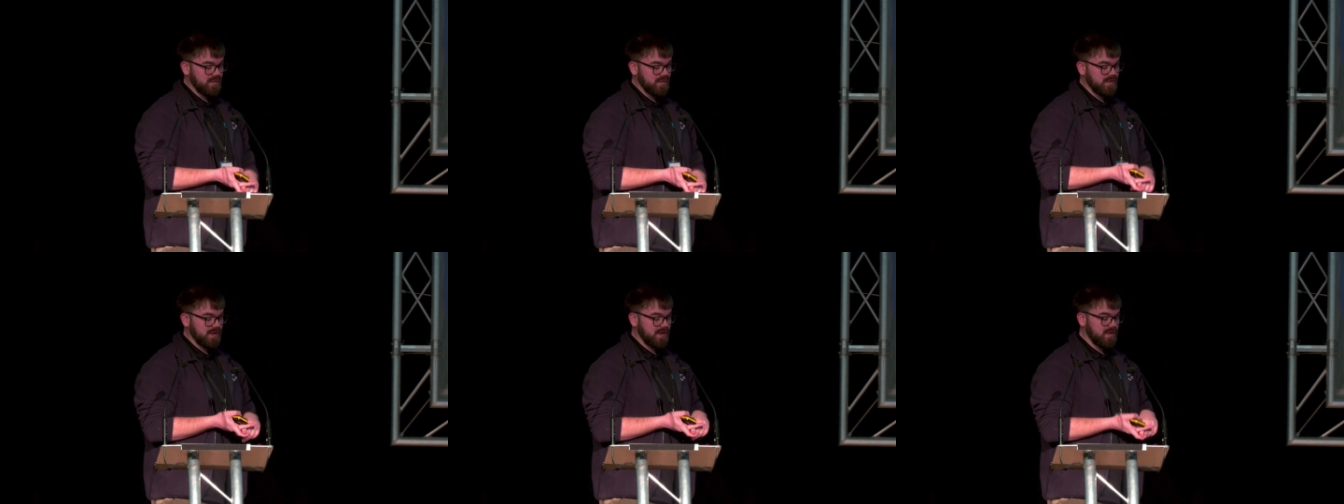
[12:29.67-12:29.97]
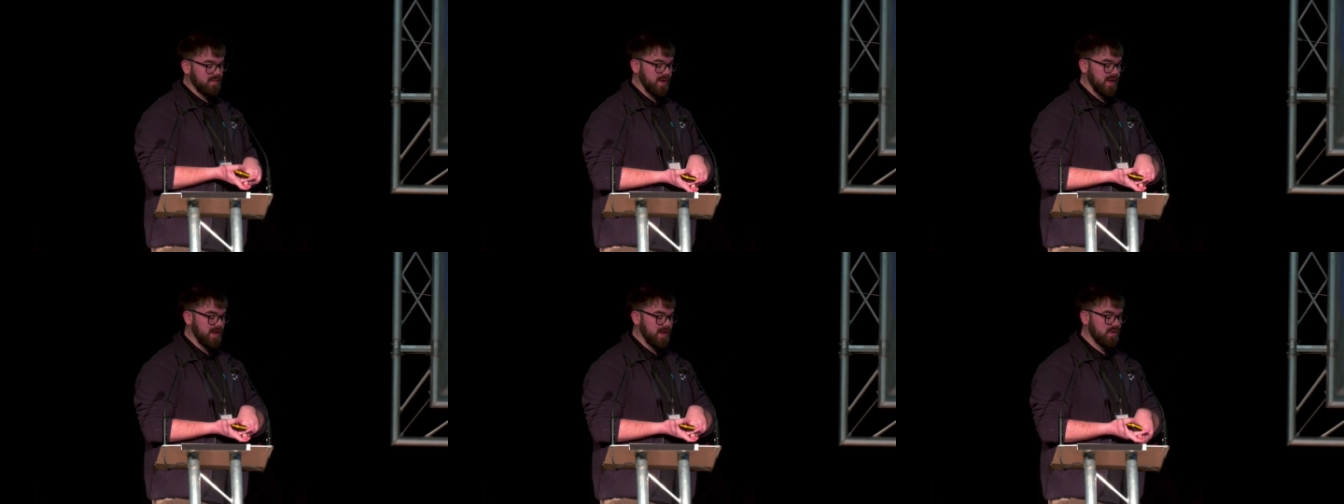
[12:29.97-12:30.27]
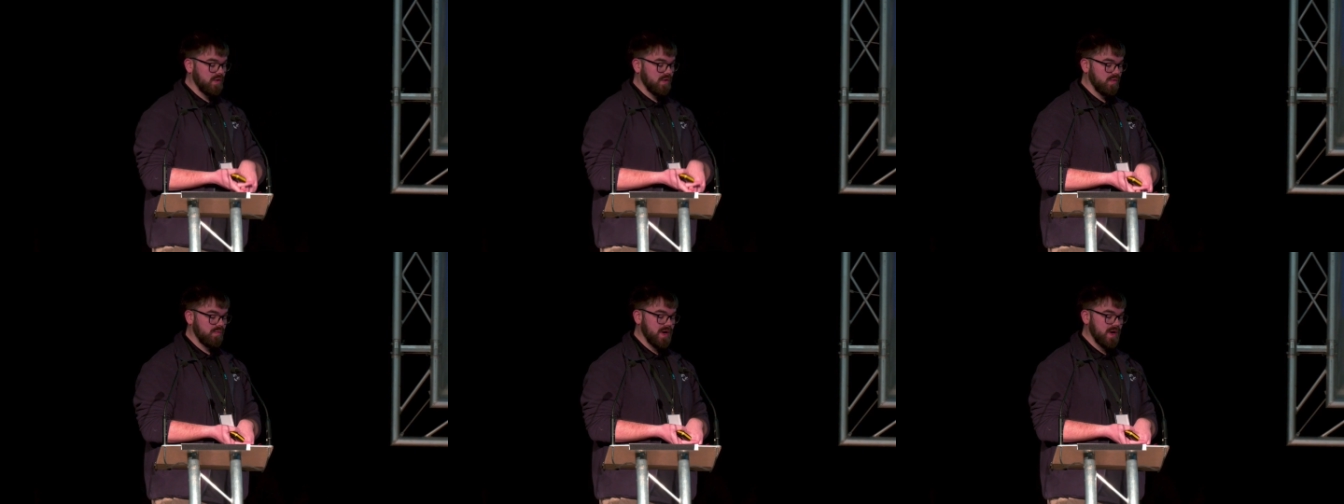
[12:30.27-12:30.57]
that can be
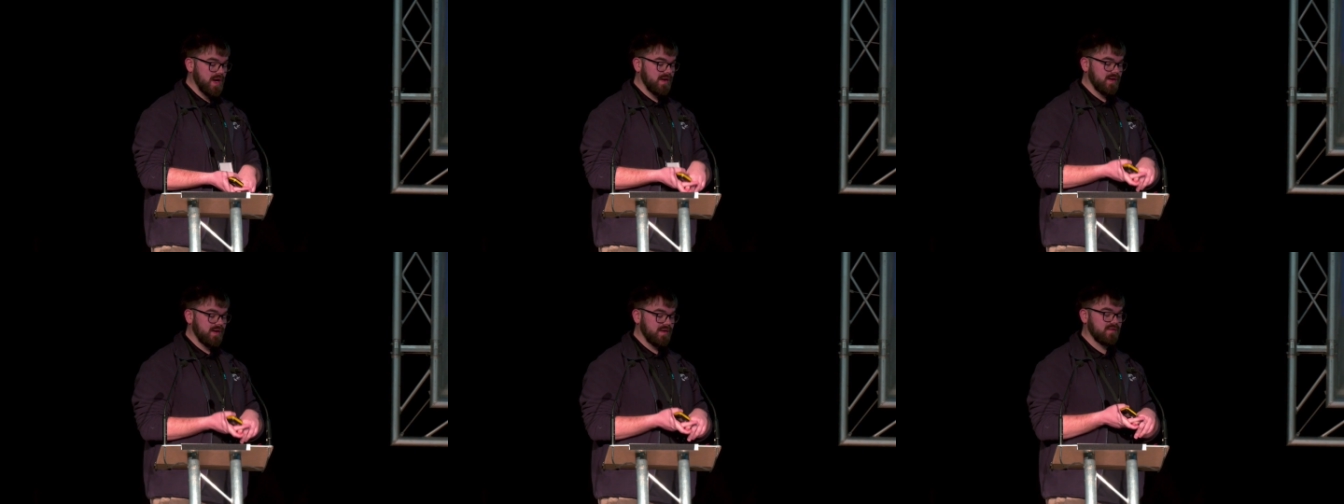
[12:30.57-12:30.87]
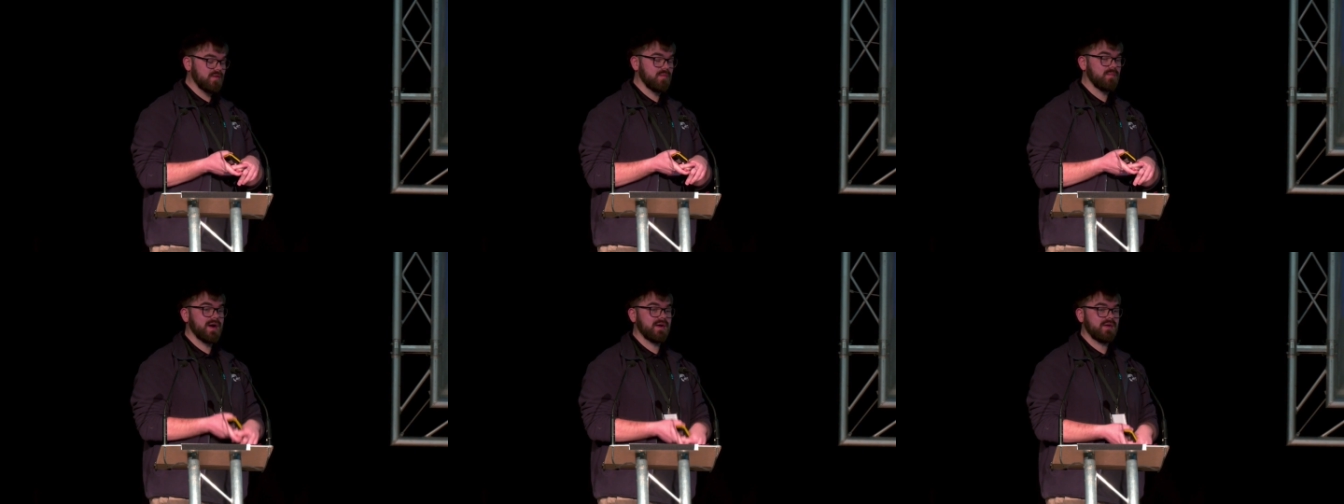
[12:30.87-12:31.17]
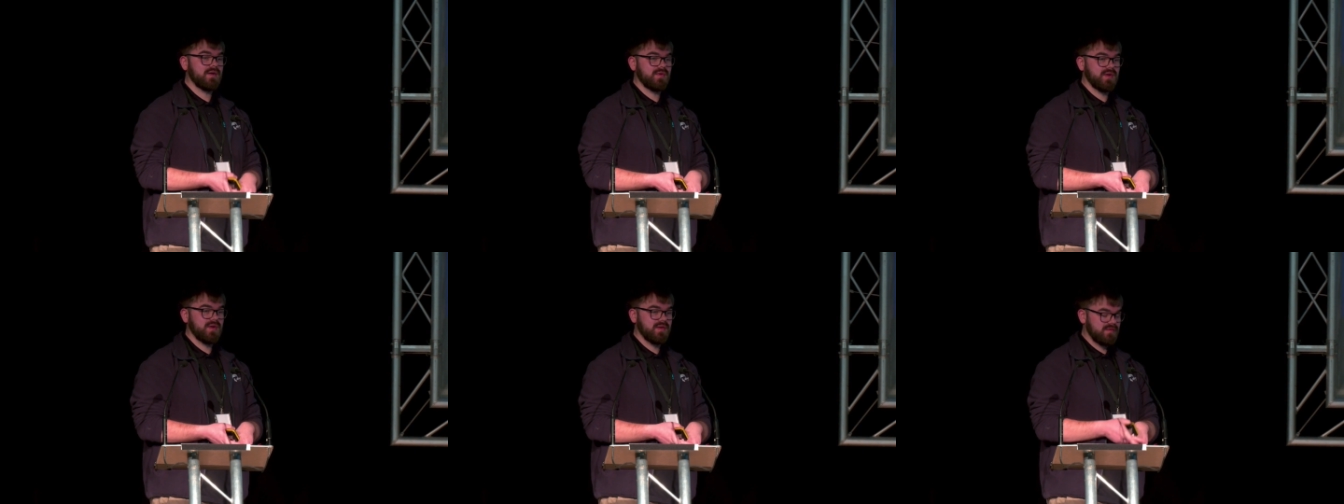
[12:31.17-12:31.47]
incorporated into
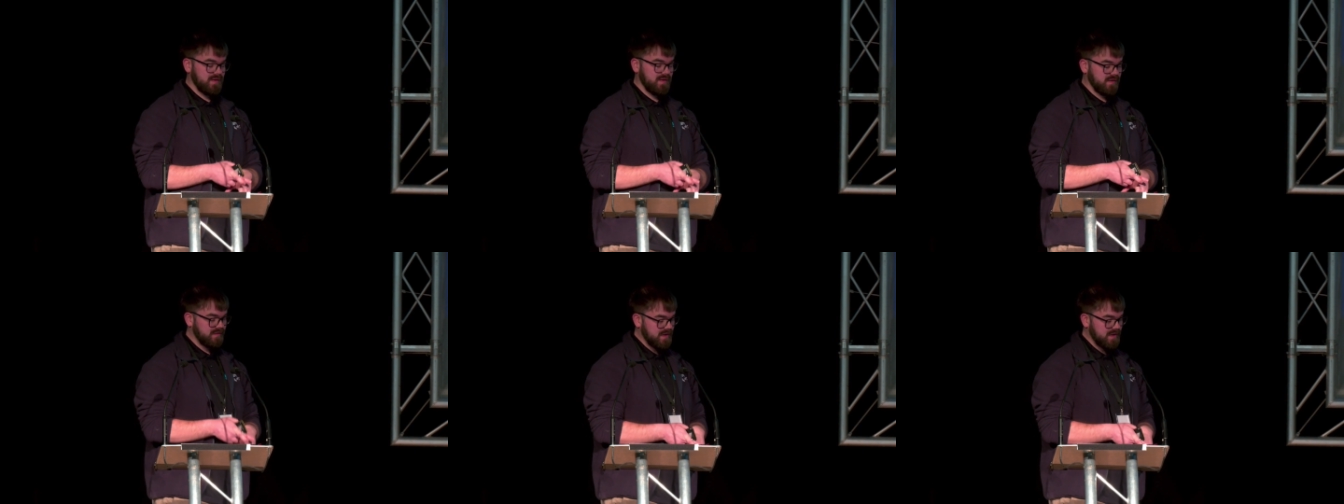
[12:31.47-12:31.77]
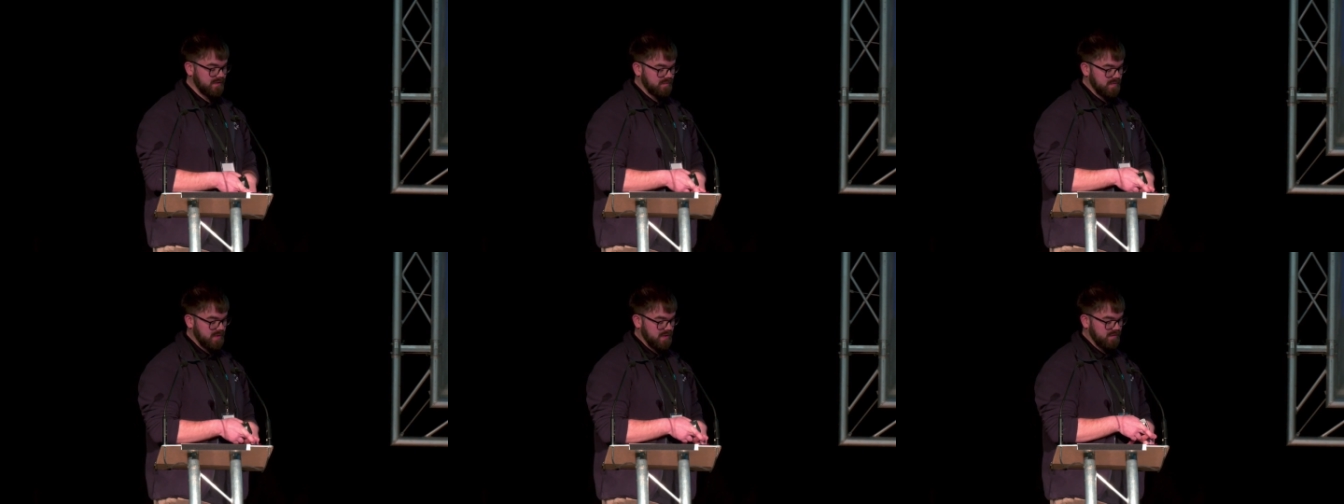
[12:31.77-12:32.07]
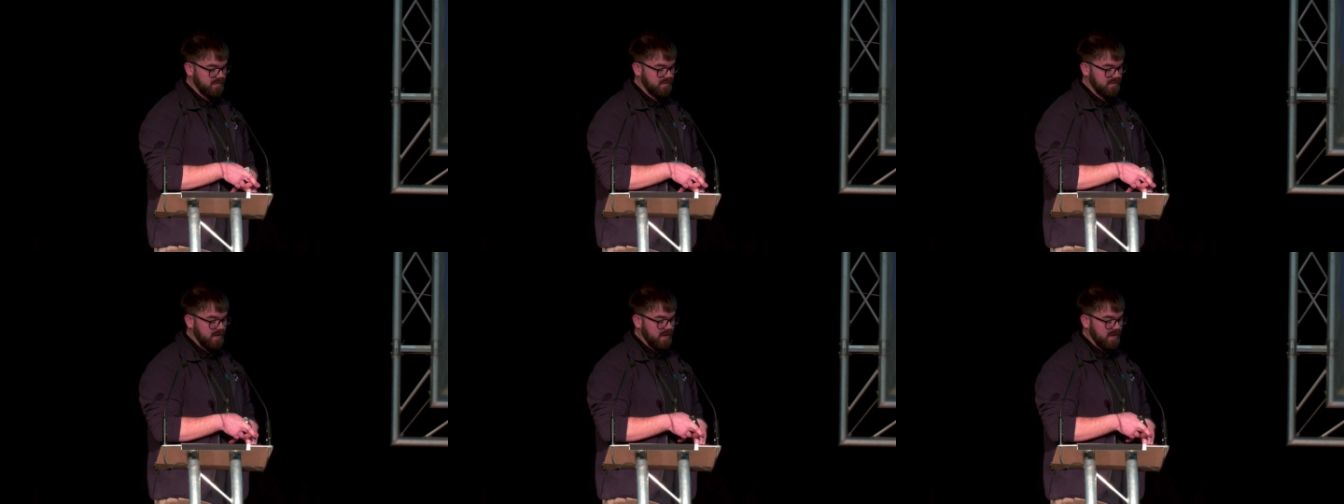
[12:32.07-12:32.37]
biodiversity
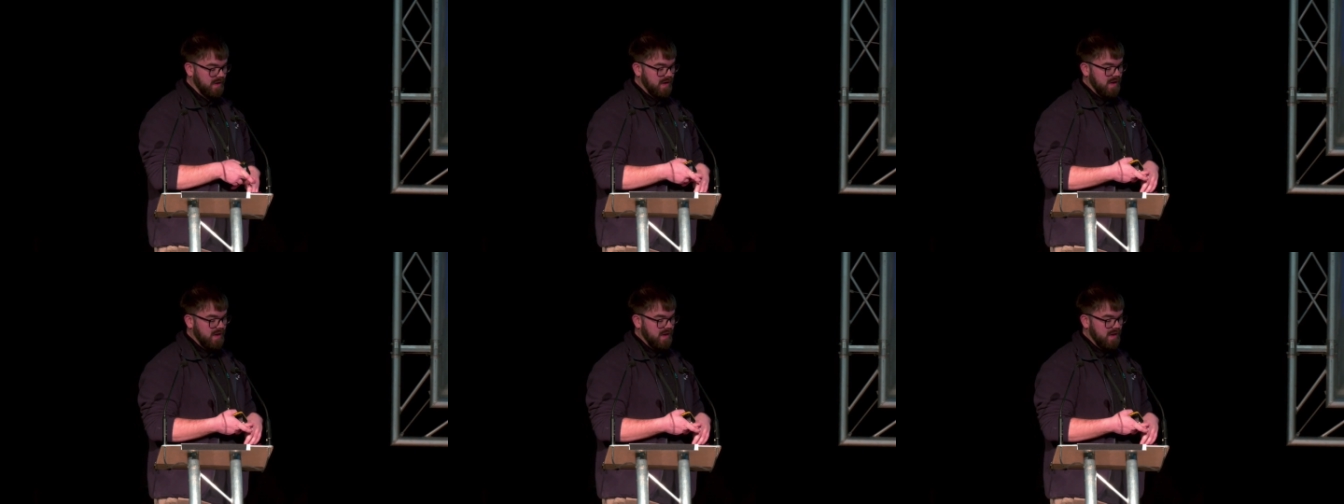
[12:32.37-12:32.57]
assessments